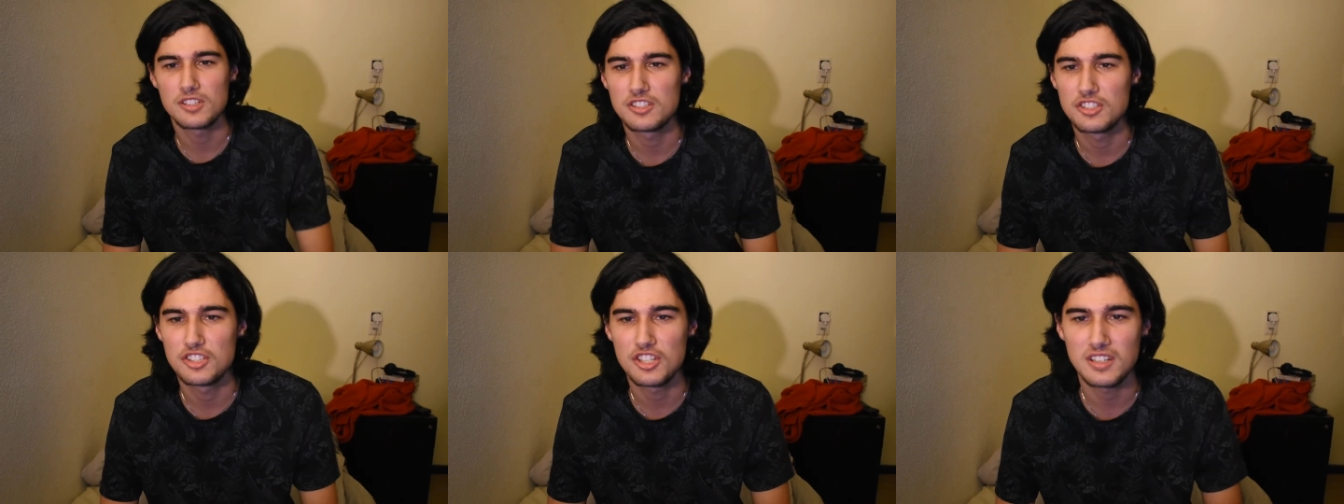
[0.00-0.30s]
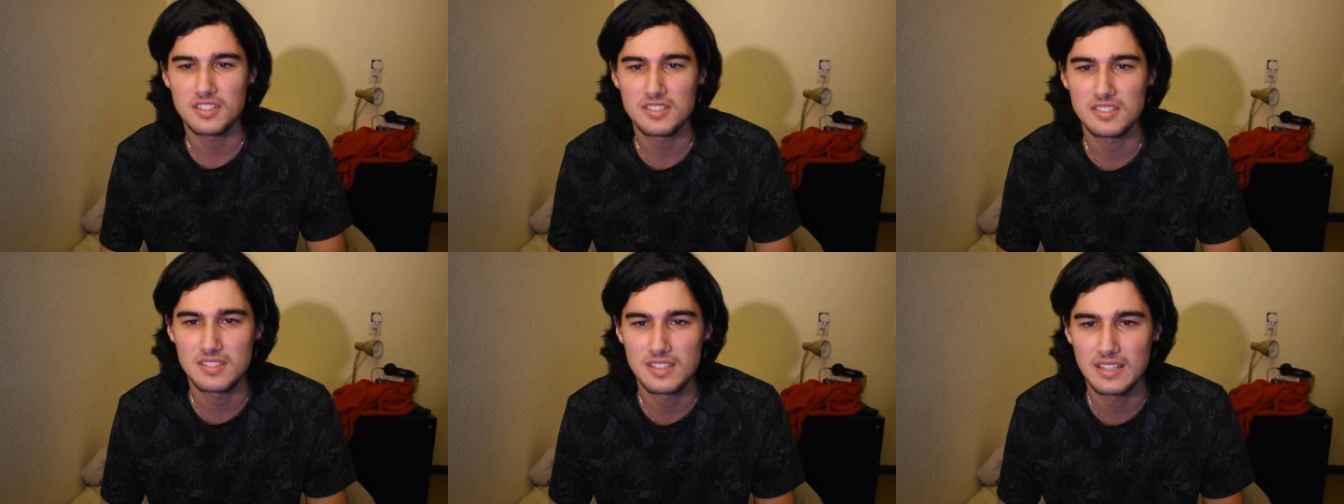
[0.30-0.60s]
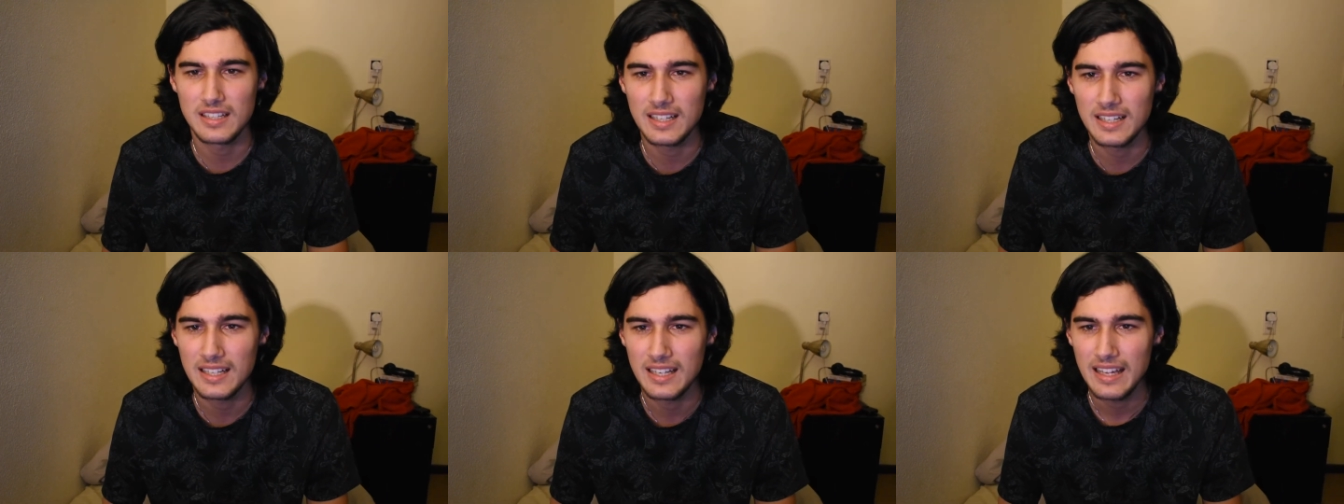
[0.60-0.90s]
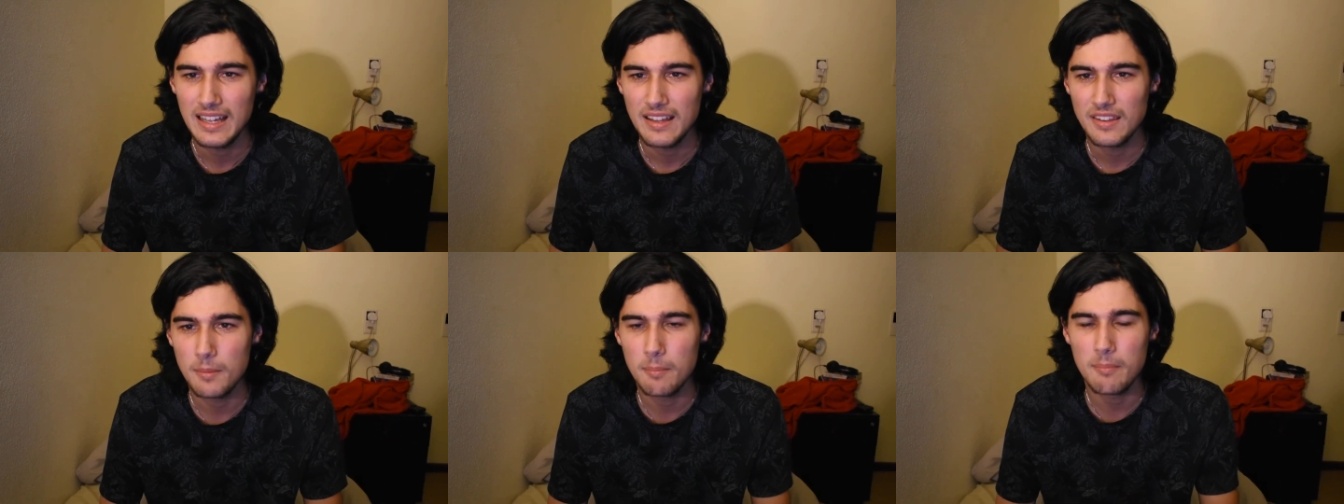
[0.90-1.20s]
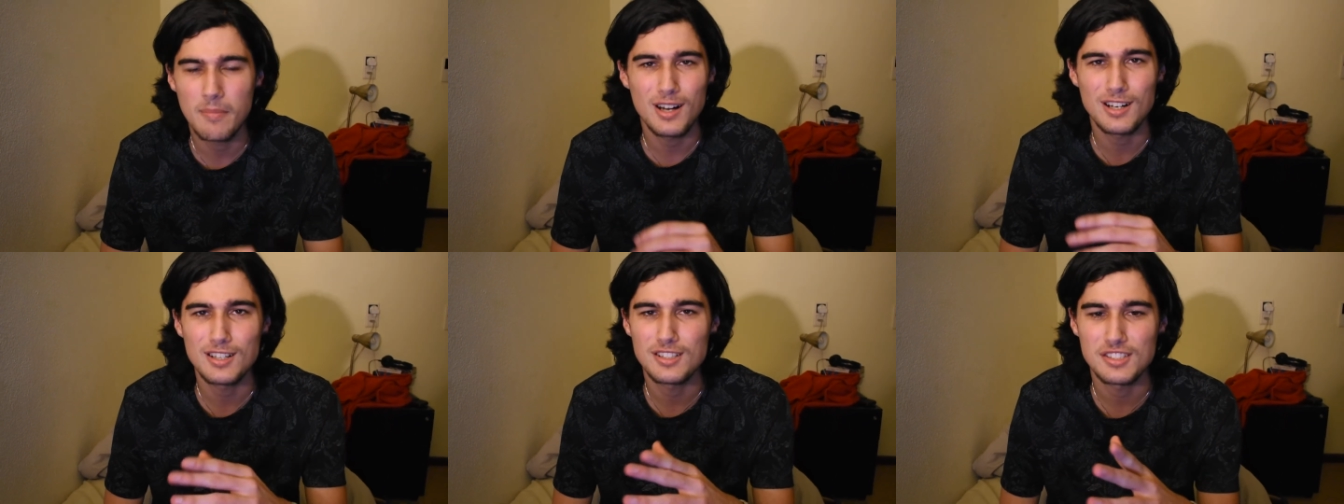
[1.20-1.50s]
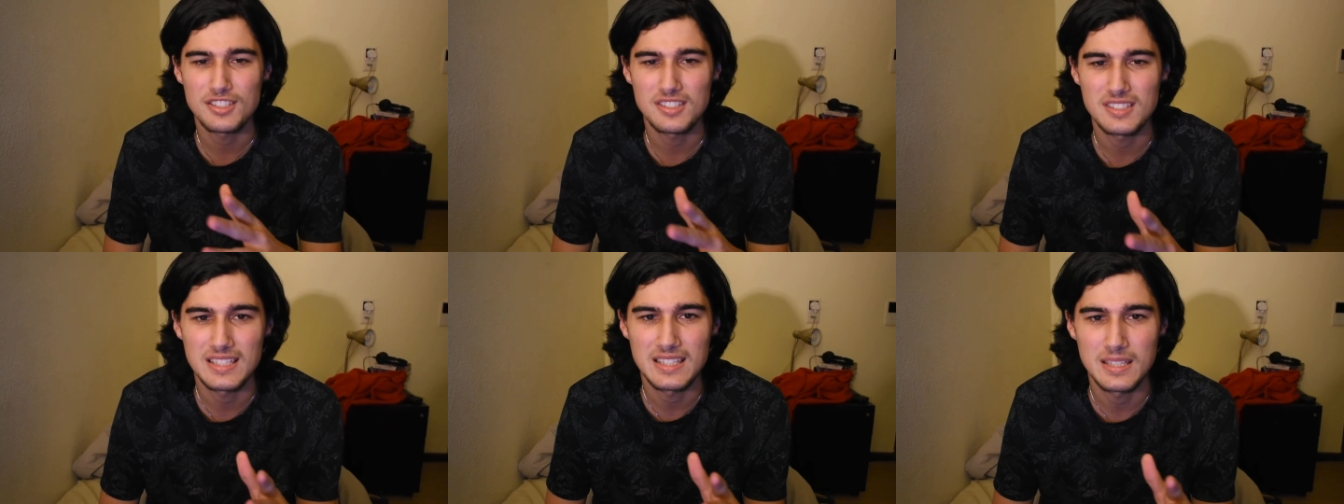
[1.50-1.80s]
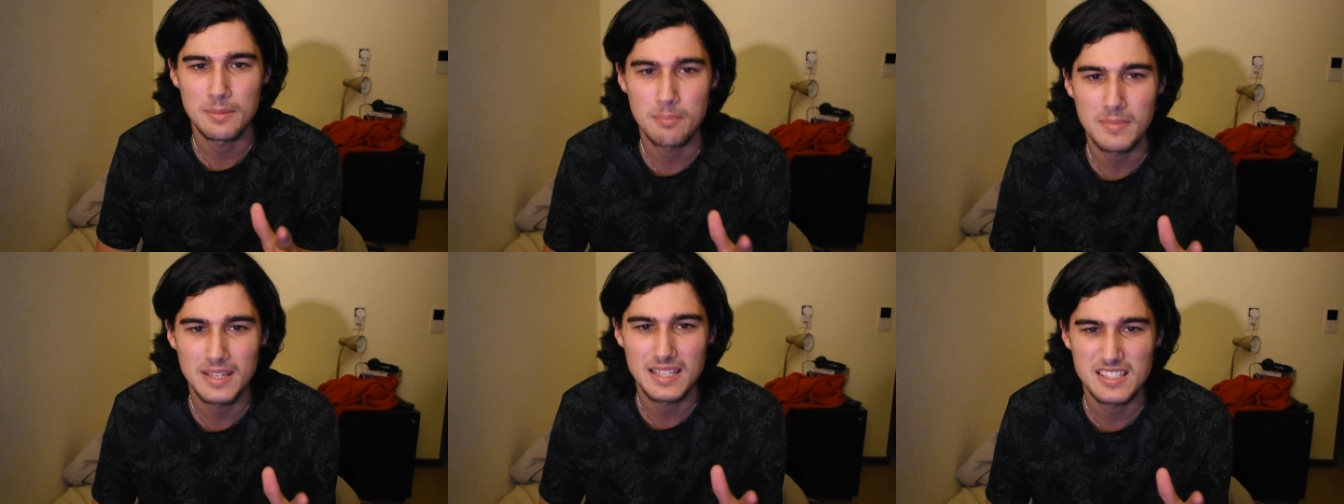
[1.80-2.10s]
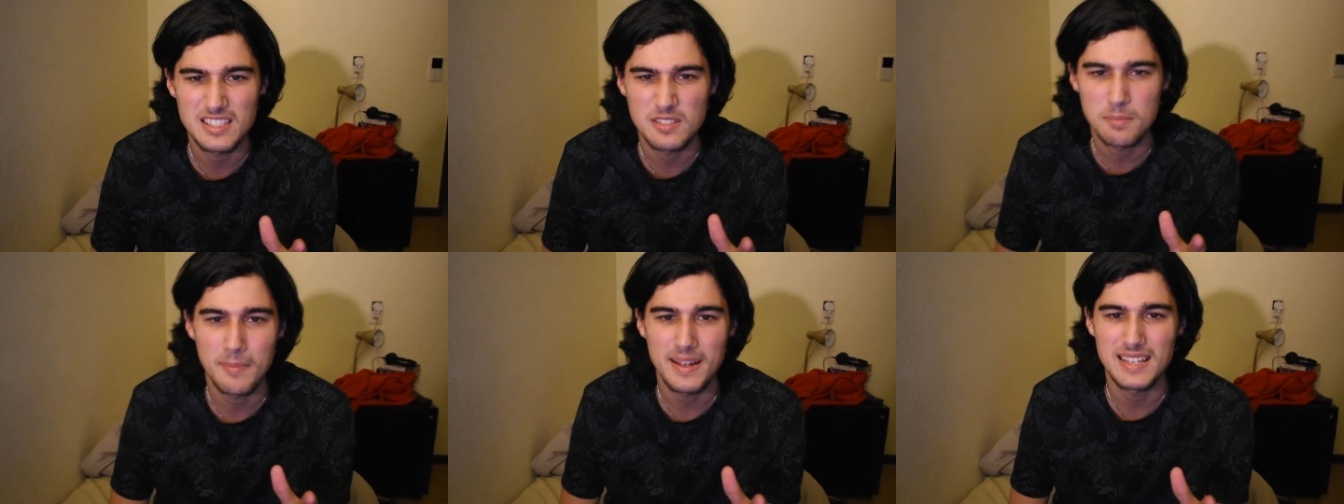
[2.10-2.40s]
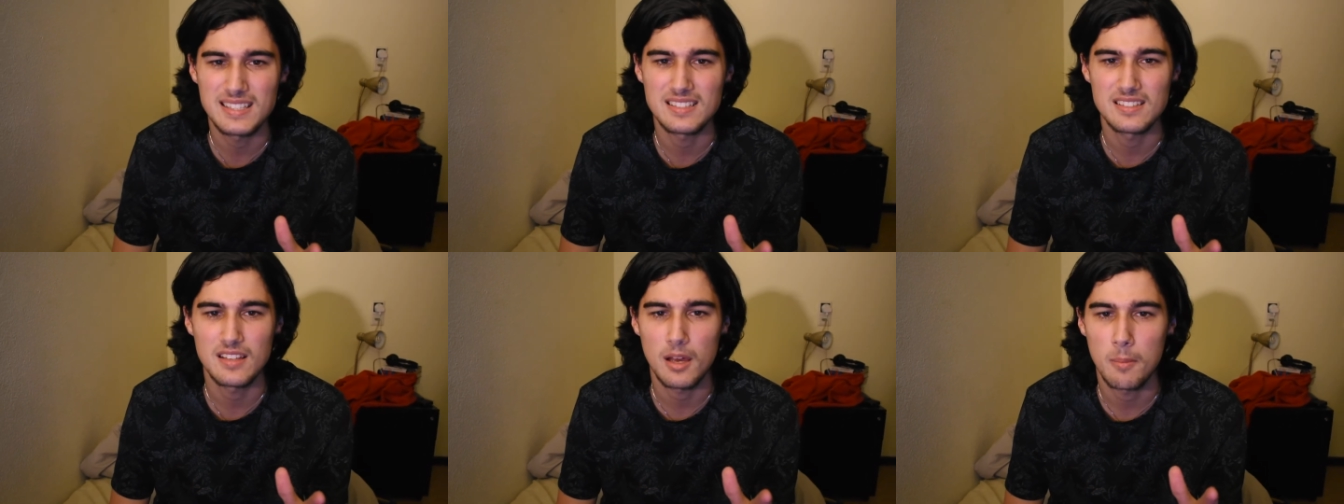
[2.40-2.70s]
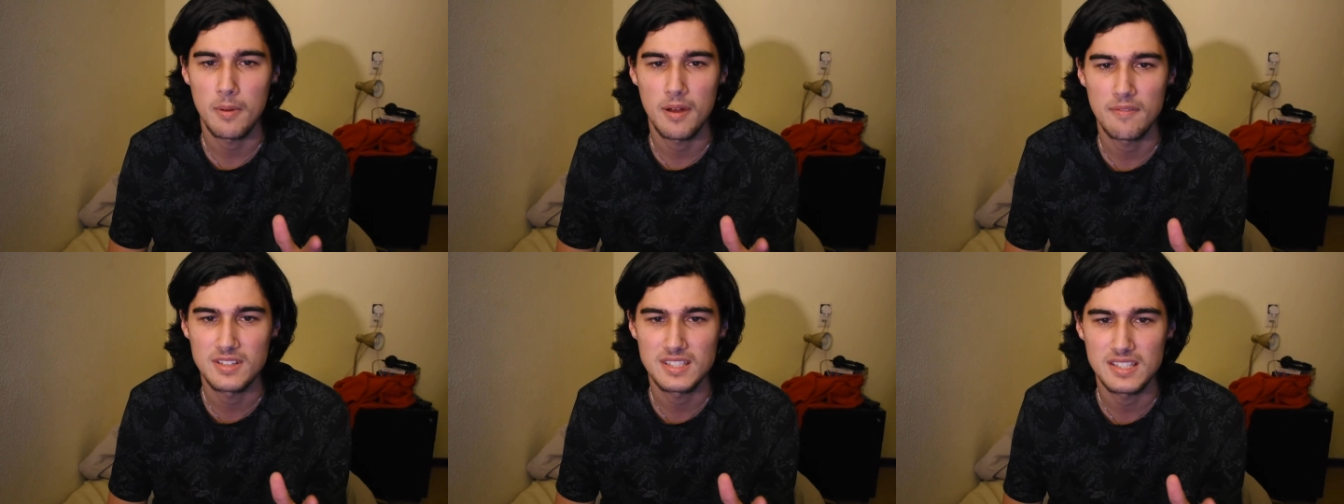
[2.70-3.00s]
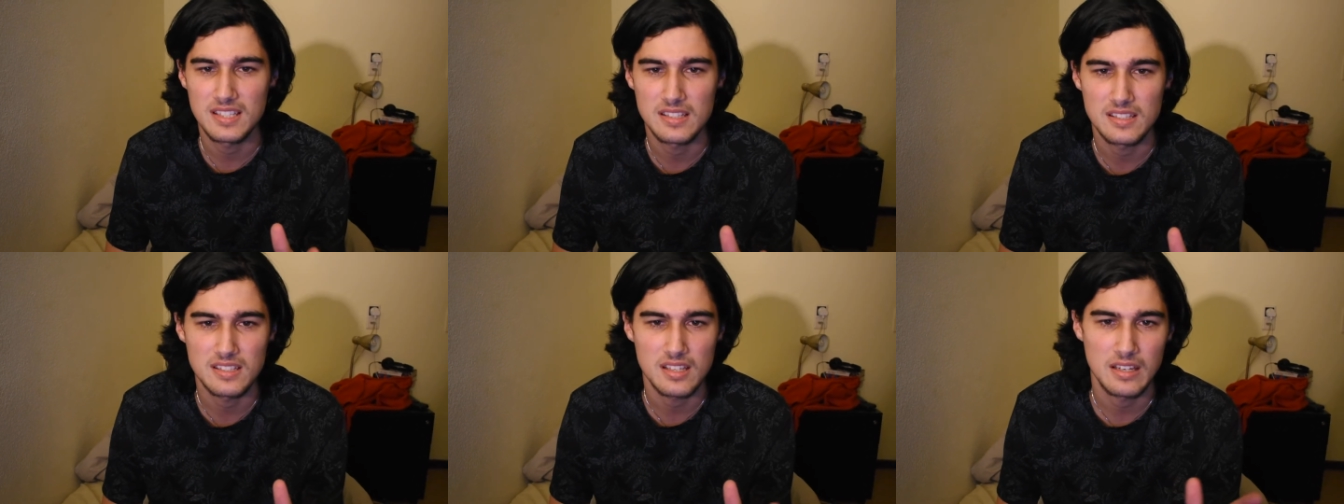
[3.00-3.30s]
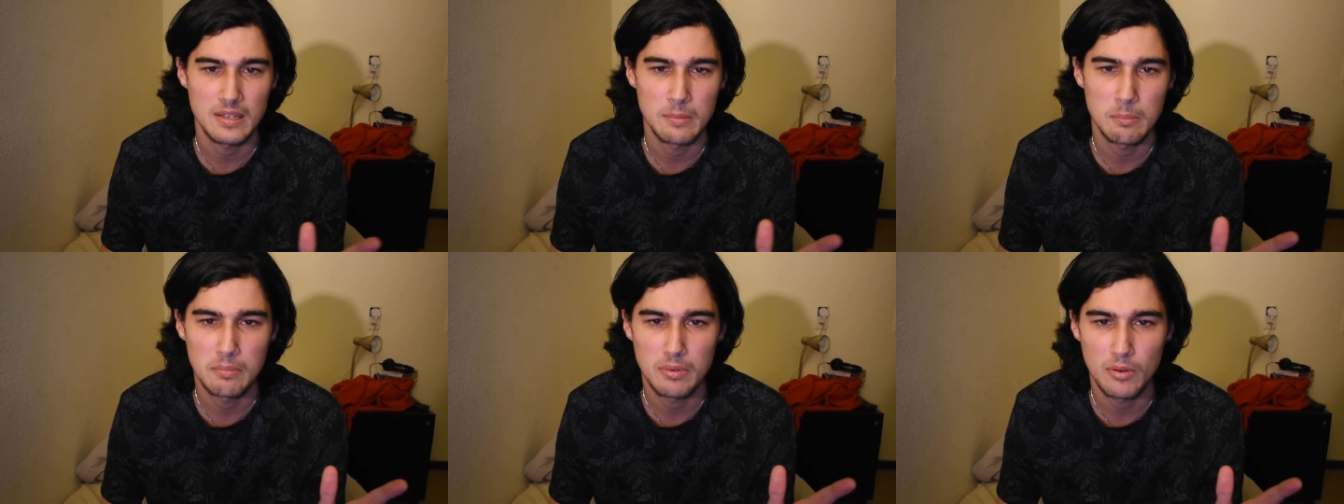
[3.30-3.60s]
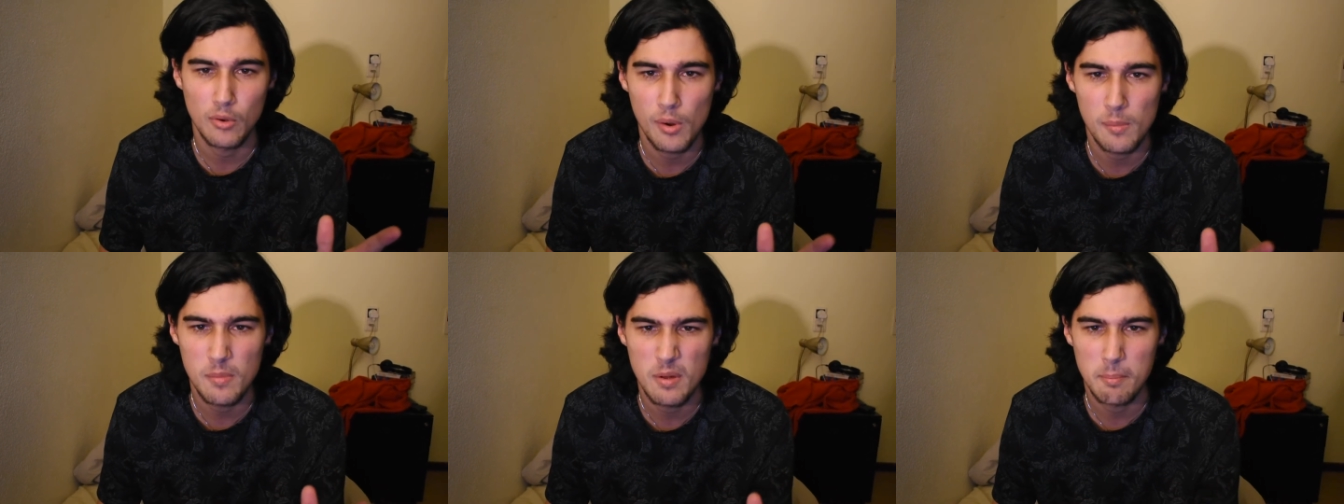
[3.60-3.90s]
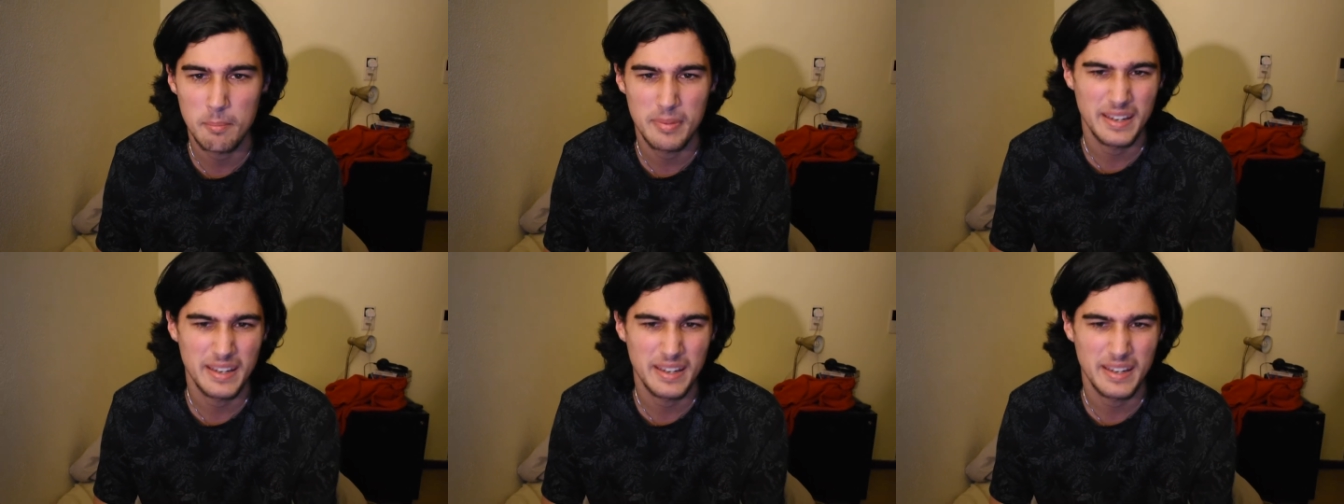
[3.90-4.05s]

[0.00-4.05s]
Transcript: adjusting the mast in the mist, messed up ever since unemployment,